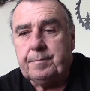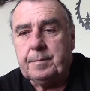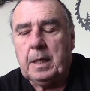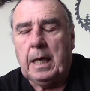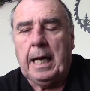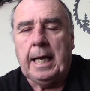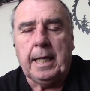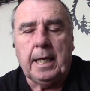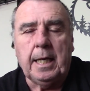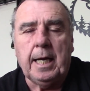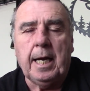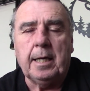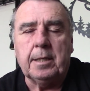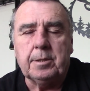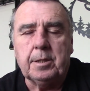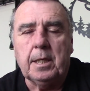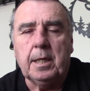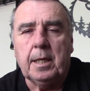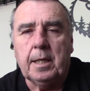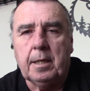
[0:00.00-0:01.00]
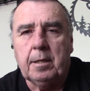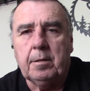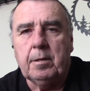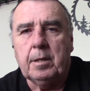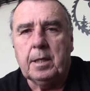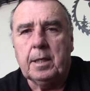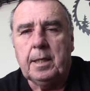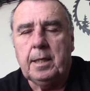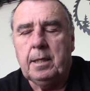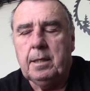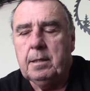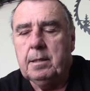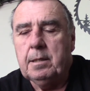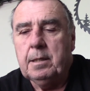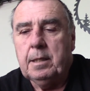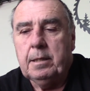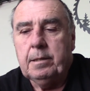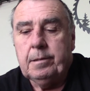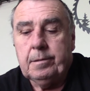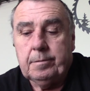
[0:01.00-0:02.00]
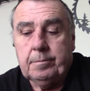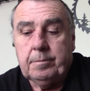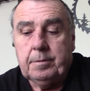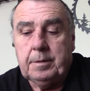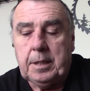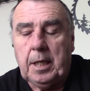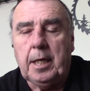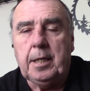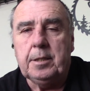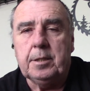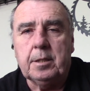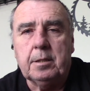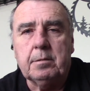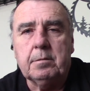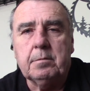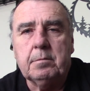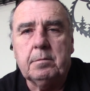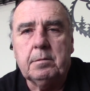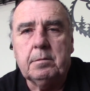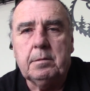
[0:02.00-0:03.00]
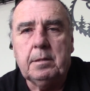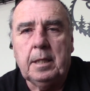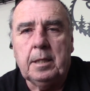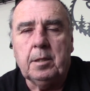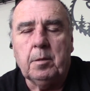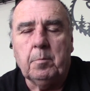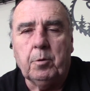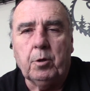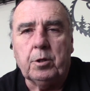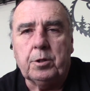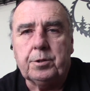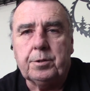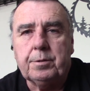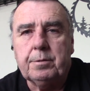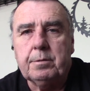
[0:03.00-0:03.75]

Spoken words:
I can actually literally change it in the bush.